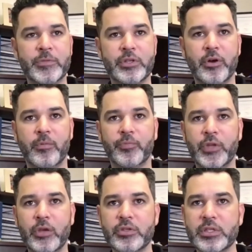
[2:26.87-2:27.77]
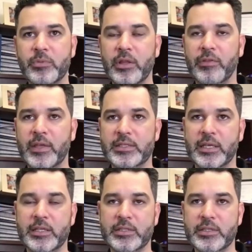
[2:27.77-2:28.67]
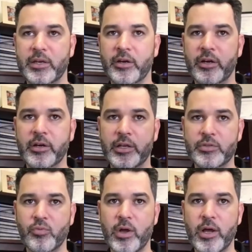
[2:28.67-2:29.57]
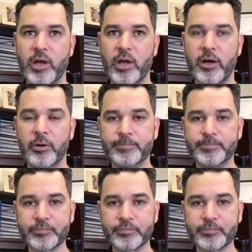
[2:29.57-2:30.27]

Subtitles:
So those are some of the things to consider as well.